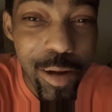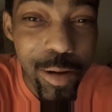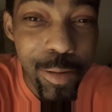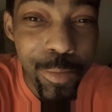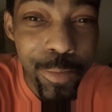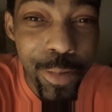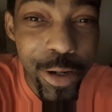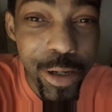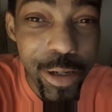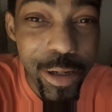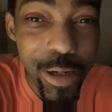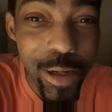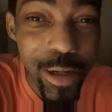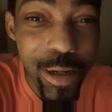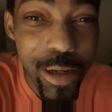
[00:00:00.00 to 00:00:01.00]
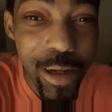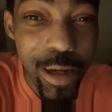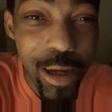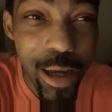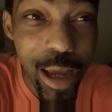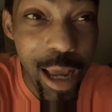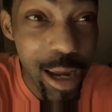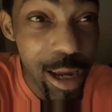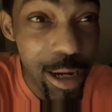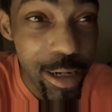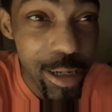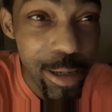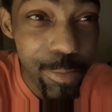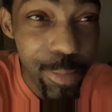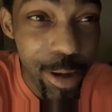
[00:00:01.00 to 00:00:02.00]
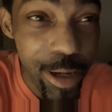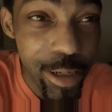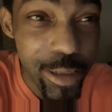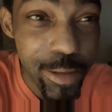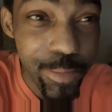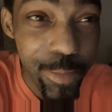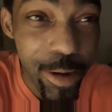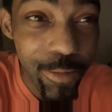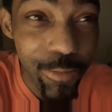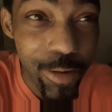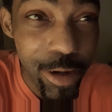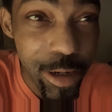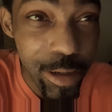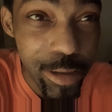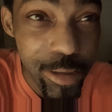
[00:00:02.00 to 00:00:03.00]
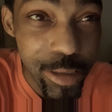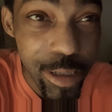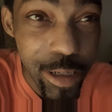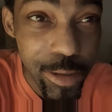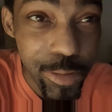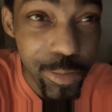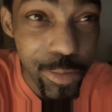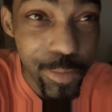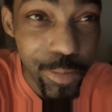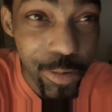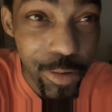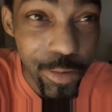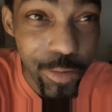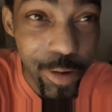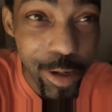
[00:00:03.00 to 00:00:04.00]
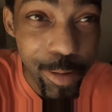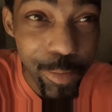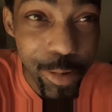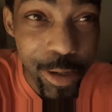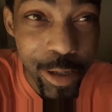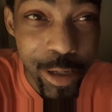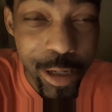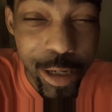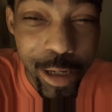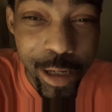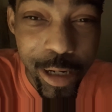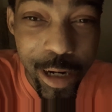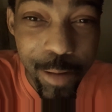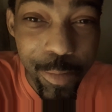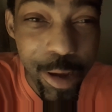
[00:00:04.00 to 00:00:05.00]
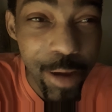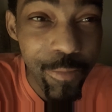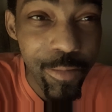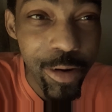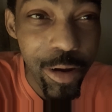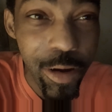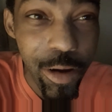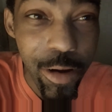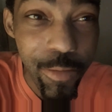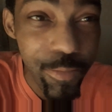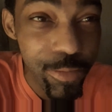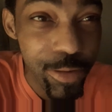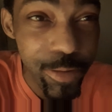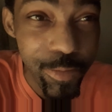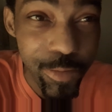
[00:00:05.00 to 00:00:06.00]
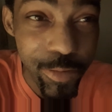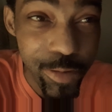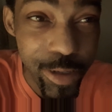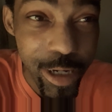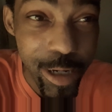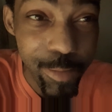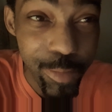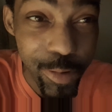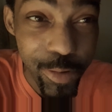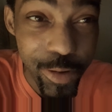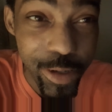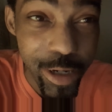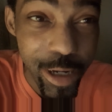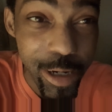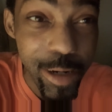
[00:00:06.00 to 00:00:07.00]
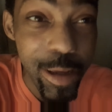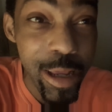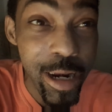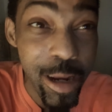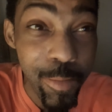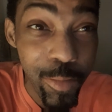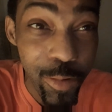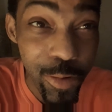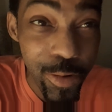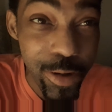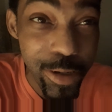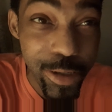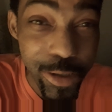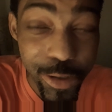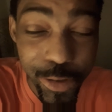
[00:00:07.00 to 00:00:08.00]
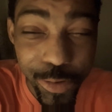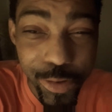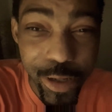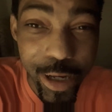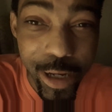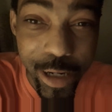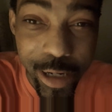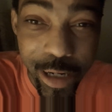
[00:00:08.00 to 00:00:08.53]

But I got to get back to my regular schedule program here, and I'm having an awful difficult time doing that, and I'm going to do that.